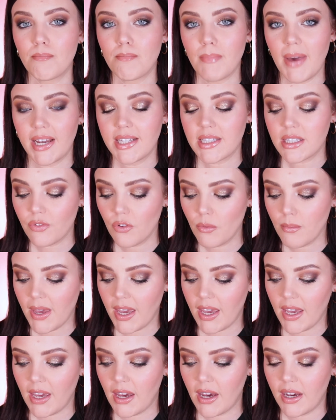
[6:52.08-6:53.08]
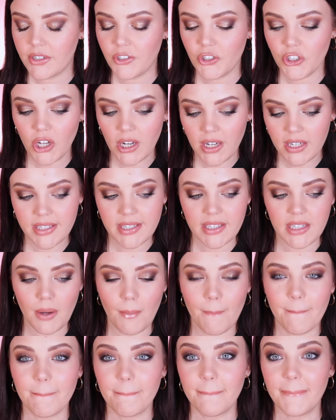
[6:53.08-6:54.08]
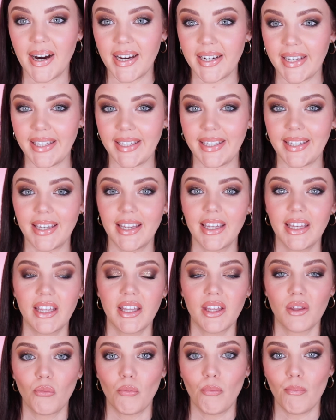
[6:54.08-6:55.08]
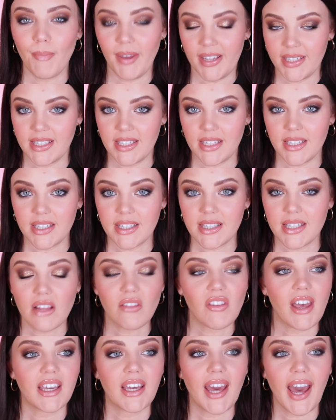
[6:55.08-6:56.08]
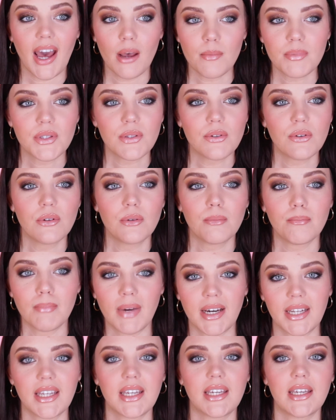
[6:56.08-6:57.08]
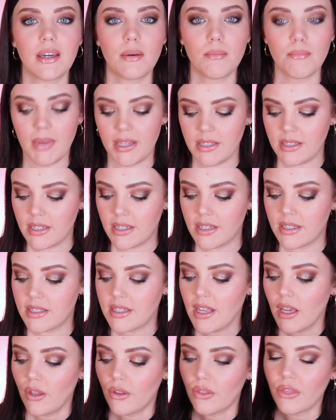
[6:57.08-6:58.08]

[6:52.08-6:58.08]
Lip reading: mattes for me are just muddy messes, like absolute muddy messes.